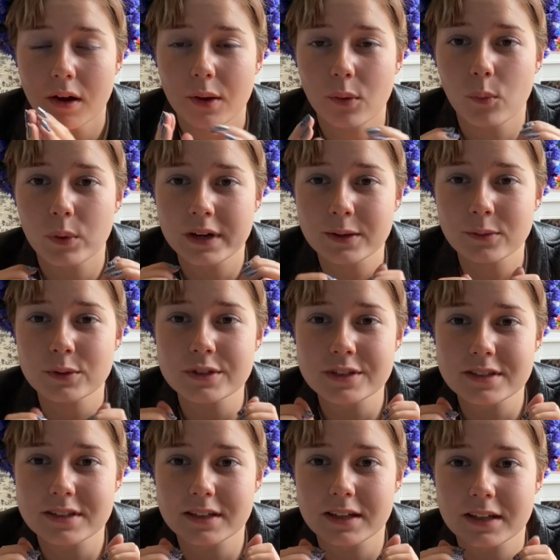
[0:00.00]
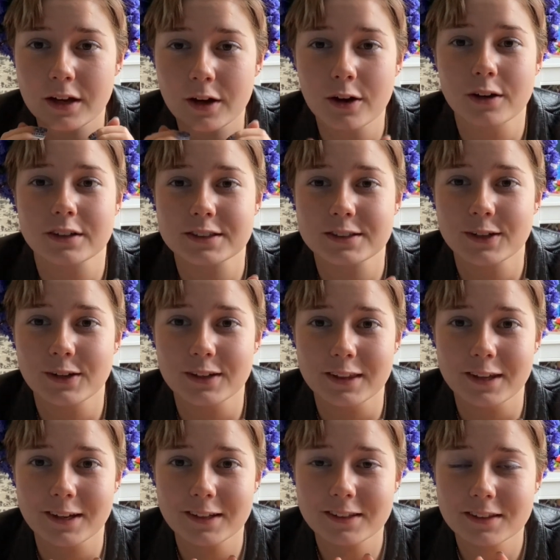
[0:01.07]
When I was in
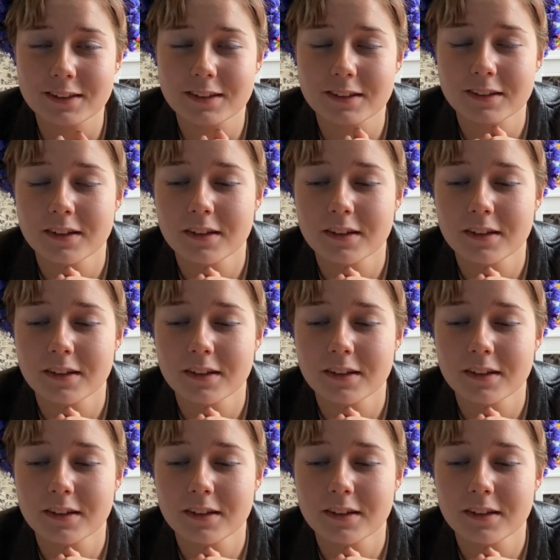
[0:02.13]
högstadiet,